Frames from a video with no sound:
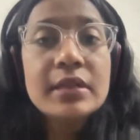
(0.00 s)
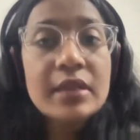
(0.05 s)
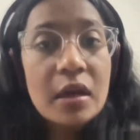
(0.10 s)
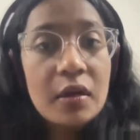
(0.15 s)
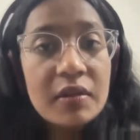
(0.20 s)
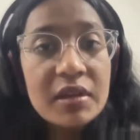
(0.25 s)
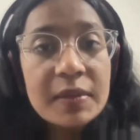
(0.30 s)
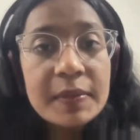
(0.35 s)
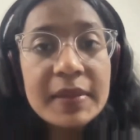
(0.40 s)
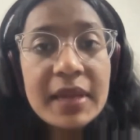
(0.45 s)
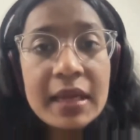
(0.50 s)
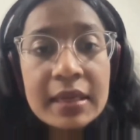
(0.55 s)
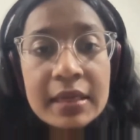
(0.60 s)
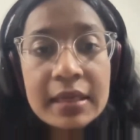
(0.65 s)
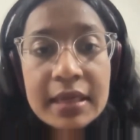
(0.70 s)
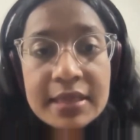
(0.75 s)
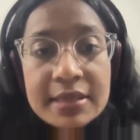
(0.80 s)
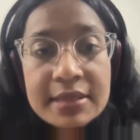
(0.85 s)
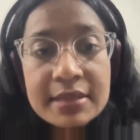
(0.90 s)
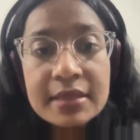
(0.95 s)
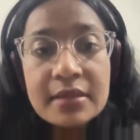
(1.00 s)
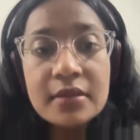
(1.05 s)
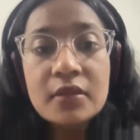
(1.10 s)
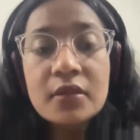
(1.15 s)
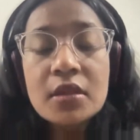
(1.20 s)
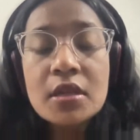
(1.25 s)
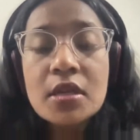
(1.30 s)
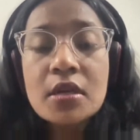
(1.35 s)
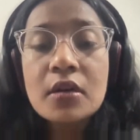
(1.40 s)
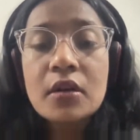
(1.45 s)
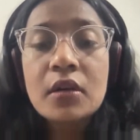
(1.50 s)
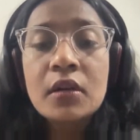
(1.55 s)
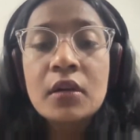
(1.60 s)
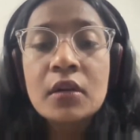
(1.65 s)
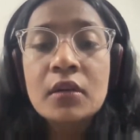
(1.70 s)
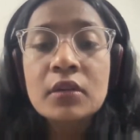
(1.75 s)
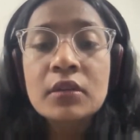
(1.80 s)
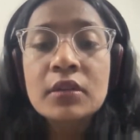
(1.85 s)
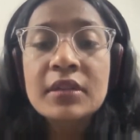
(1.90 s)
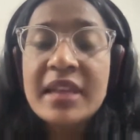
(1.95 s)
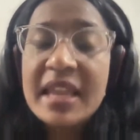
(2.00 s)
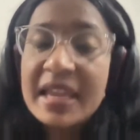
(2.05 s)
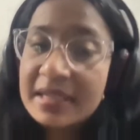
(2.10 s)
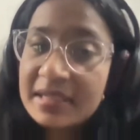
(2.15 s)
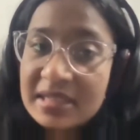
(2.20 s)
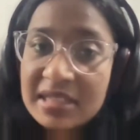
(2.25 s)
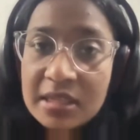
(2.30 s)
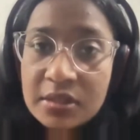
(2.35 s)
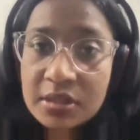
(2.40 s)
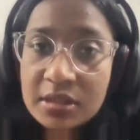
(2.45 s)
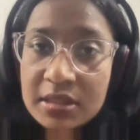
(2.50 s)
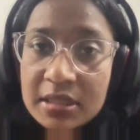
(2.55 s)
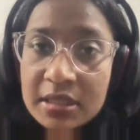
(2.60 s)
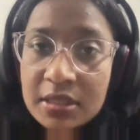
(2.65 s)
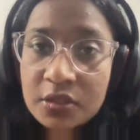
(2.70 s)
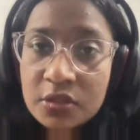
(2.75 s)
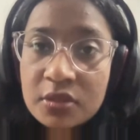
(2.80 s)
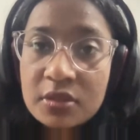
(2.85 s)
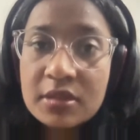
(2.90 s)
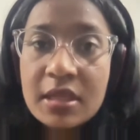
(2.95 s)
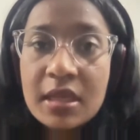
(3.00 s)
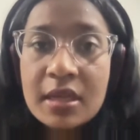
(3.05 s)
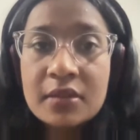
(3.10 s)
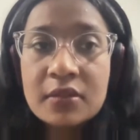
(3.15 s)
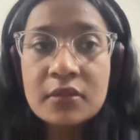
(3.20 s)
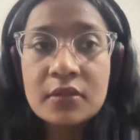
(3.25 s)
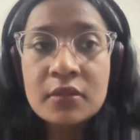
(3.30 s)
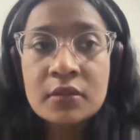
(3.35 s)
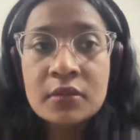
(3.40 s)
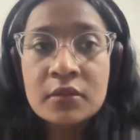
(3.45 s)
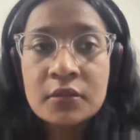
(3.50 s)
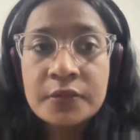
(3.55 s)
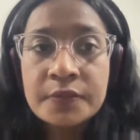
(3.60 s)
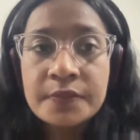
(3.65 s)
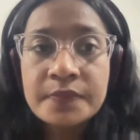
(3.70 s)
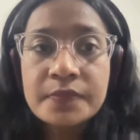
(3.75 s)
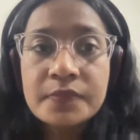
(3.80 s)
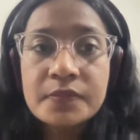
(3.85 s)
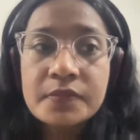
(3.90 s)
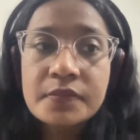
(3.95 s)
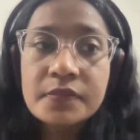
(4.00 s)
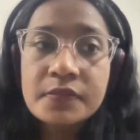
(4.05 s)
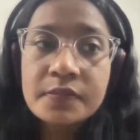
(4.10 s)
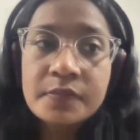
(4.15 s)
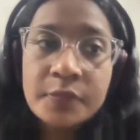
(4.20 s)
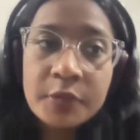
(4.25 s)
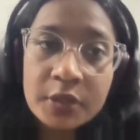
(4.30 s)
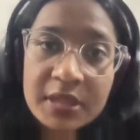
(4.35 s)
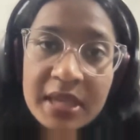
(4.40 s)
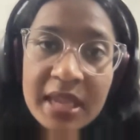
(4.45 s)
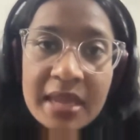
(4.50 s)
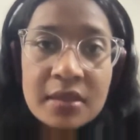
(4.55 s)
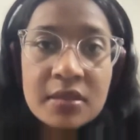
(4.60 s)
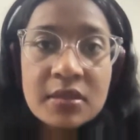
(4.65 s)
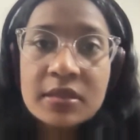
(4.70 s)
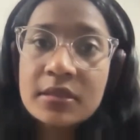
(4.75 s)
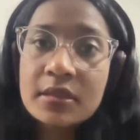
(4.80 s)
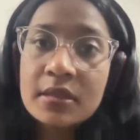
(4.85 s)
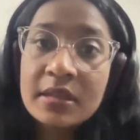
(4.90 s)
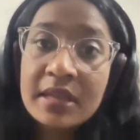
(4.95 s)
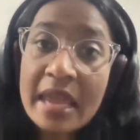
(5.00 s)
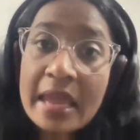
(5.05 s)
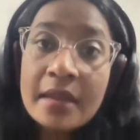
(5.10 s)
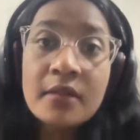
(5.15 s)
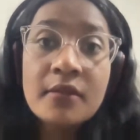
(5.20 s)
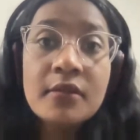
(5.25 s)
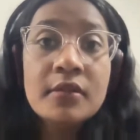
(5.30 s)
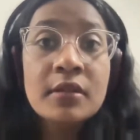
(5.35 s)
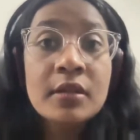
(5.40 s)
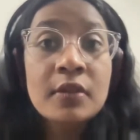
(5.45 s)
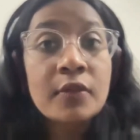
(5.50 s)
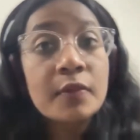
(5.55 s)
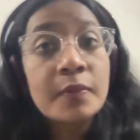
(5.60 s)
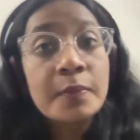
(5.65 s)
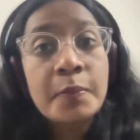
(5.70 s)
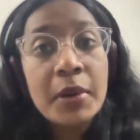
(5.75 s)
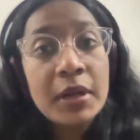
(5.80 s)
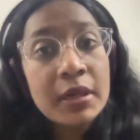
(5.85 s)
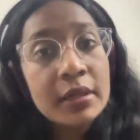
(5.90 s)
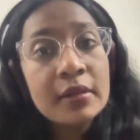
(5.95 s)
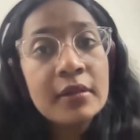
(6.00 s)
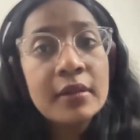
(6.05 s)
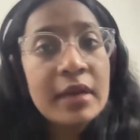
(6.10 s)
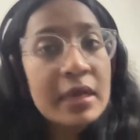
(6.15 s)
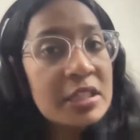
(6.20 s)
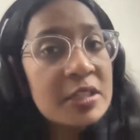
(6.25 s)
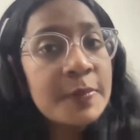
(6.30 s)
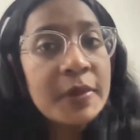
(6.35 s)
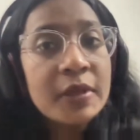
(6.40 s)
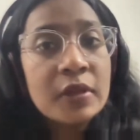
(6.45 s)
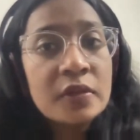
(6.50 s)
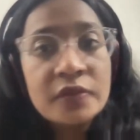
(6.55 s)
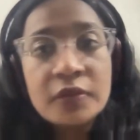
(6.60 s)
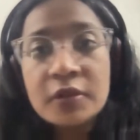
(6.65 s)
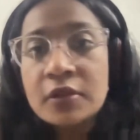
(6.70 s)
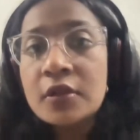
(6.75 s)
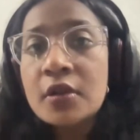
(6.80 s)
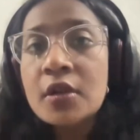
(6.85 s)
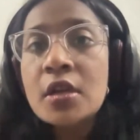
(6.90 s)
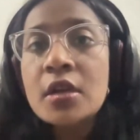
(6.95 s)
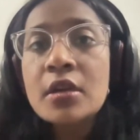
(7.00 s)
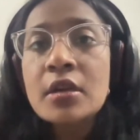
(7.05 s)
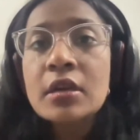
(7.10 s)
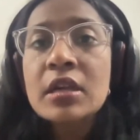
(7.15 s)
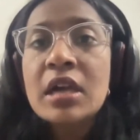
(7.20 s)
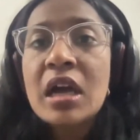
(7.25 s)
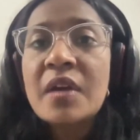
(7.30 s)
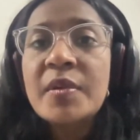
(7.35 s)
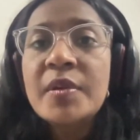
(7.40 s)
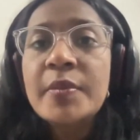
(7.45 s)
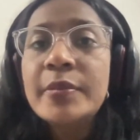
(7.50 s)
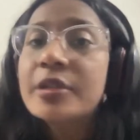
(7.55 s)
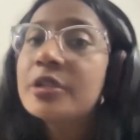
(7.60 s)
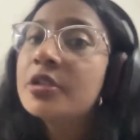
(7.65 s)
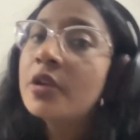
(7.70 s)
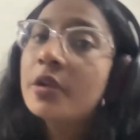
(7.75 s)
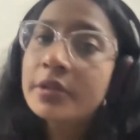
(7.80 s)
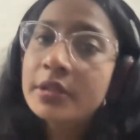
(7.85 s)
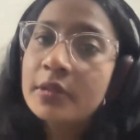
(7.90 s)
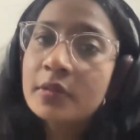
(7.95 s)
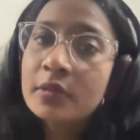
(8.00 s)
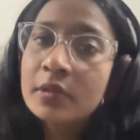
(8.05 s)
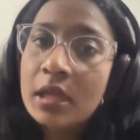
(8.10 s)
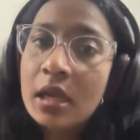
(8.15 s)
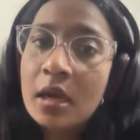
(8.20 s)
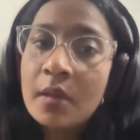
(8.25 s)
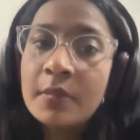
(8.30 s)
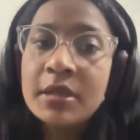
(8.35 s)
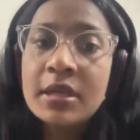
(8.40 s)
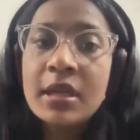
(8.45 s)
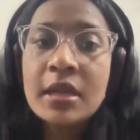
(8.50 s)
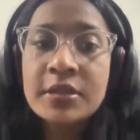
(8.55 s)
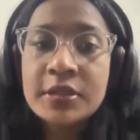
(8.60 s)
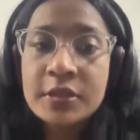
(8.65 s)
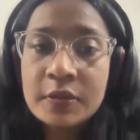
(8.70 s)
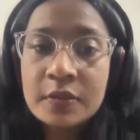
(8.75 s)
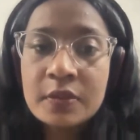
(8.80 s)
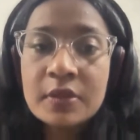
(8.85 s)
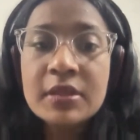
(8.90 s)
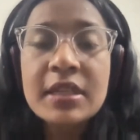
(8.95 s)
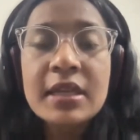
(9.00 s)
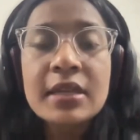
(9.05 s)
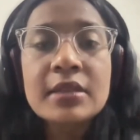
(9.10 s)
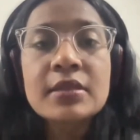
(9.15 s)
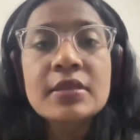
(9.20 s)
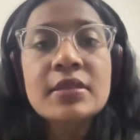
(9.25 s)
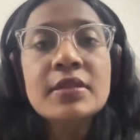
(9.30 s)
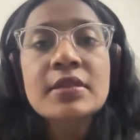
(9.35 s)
Now we'll be analyzing the next legislation that protects again the particular aspect of the garment but not the whole garment as a whole, that